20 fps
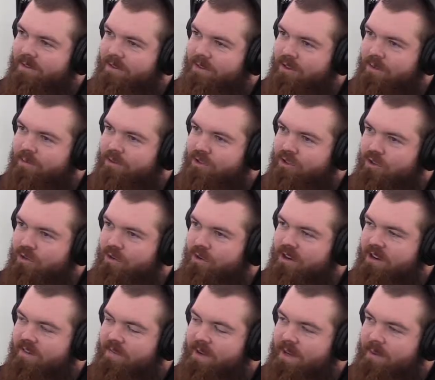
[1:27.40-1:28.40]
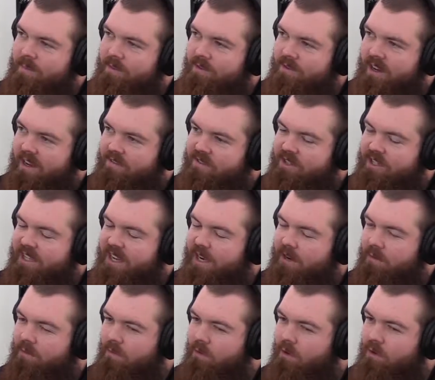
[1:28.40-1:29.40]
the majority of people have just
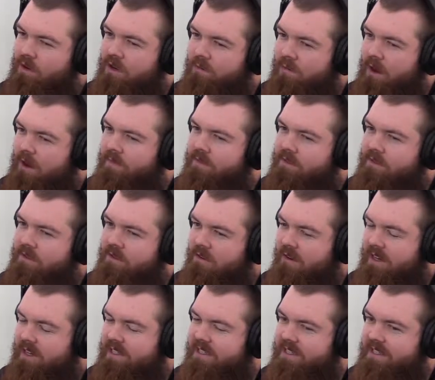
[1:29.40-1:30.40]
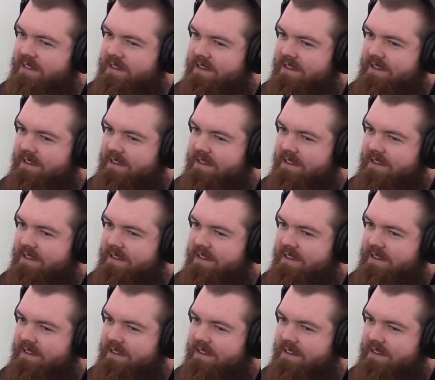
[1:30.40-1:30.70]
kind of wrote him off as crazy.